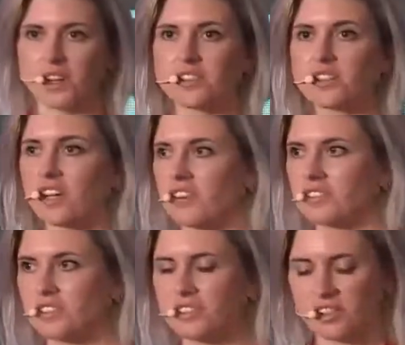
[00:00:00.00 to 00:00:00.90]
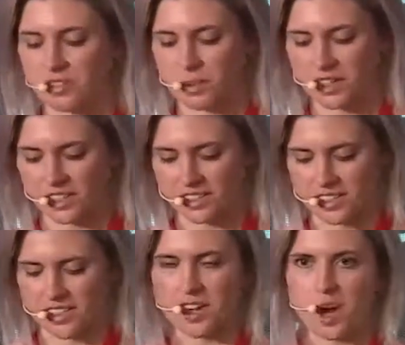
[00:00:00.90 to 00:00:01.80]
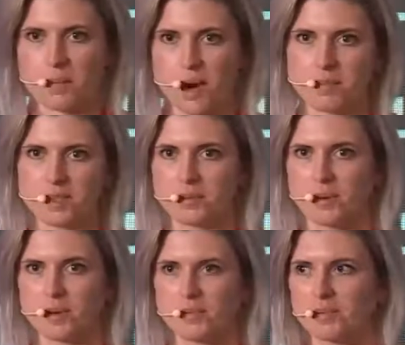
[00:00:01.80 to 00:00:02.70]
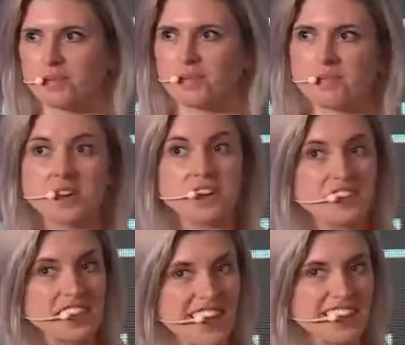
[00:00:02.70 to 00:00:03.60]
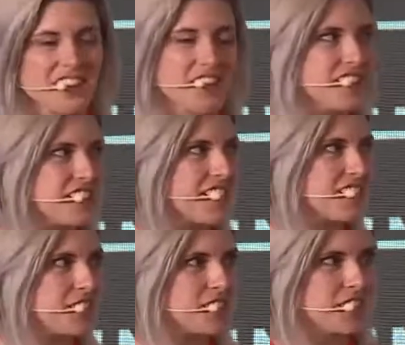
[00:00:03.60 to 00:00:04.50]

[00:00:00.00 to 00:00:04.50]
And good afternoon, everybody. I'm happy to be here again on stage.